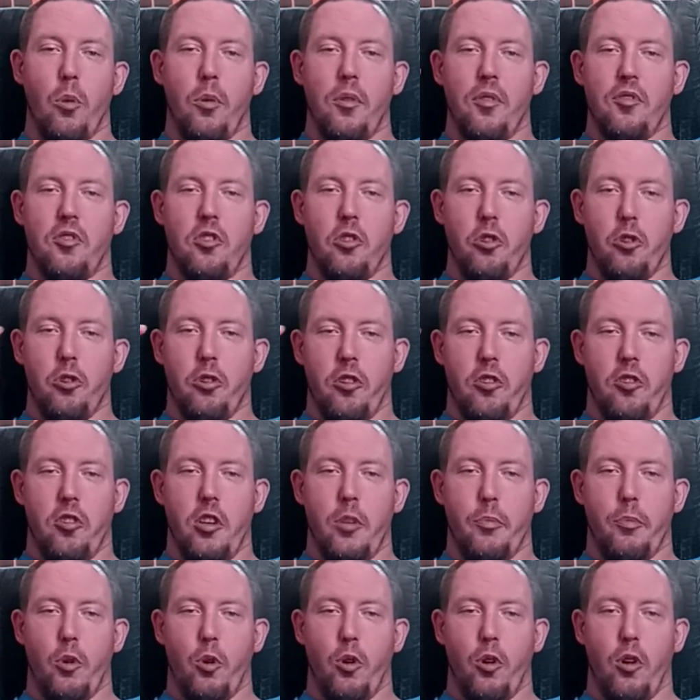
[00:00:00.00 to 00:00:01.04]
into the
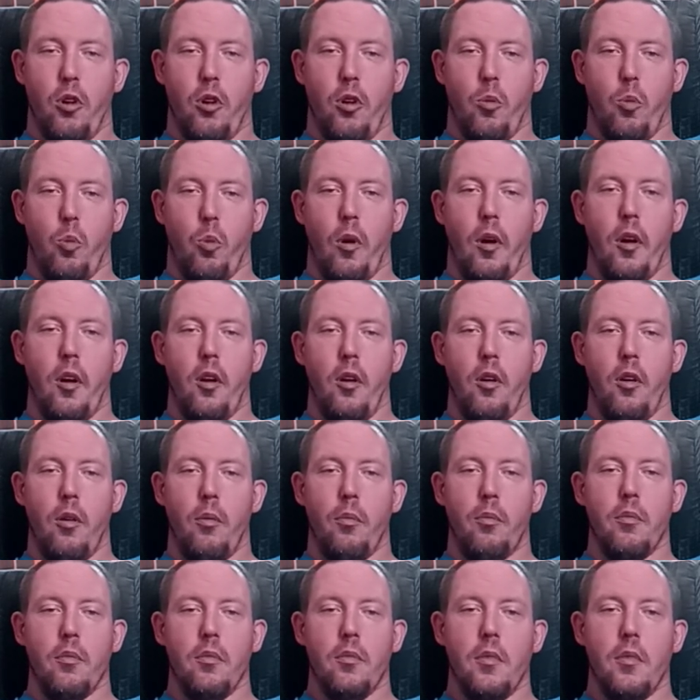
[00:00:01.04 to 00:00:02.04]
deeper realm